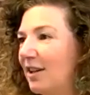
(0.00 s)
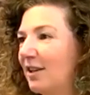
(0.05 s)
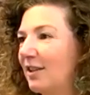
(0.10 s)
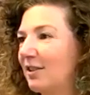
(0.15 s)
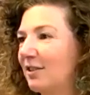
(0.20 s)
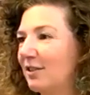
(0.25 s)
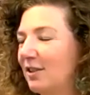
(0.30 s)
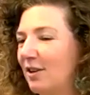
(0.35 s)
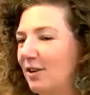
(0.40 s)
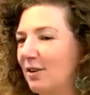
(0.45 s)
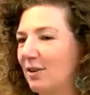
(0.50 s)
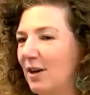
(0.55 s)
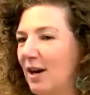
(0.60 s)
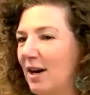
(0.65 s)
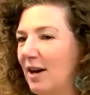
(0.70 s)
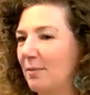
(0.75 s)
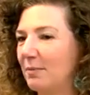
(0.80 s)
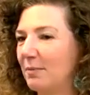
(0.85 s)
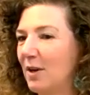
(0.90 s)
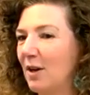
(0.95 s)
So,
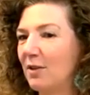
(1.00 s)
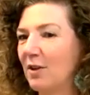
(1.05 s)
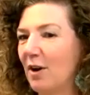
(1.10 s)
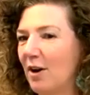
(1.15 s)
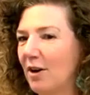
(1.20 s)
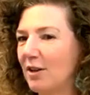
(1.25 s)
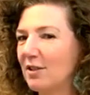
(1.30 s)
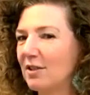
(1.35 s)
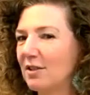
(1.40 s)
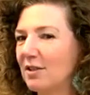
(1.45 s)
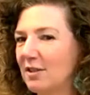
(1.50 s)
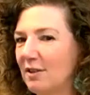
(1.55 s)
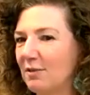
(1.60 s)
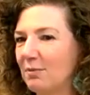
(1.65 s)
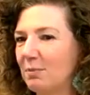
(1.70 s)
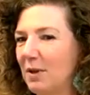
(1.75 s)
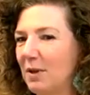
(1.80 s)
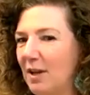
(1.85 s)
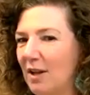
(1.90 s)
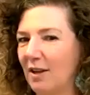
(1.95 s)
no, the artists
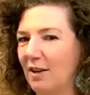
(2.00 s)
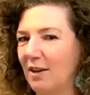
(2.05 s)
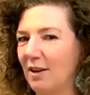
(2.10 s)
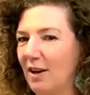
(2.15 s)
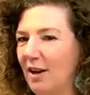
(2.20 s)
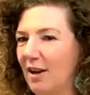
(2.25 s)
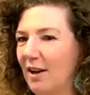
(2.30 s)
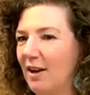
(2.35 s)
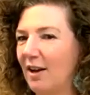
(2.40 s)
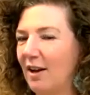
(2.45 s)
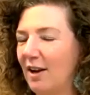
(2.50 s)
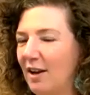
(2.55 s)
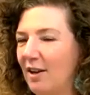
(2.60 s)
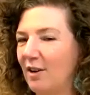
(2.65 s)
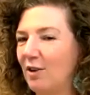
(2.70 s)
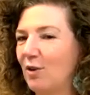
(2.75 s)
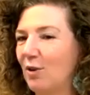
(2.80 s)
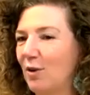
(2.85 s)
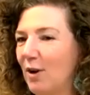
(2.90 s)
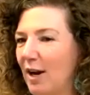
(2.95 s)
have been
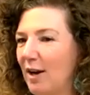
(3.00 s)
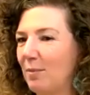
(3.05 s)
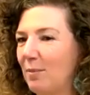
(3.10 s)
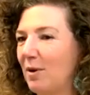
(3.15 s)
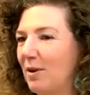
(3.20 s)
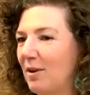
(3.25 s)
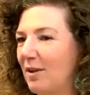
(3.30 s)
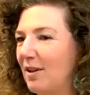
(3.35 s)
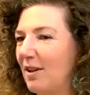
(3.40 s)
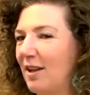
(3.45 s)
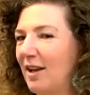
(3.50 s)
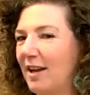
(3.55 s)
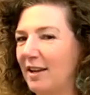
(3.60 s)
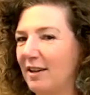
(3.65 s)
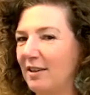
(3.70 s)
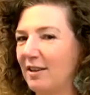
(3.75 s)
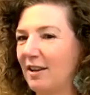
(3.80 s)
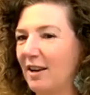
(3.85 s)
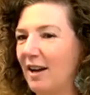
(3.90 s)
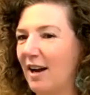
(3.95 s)
incredible.
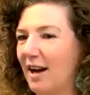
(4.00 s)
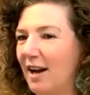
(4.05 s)
And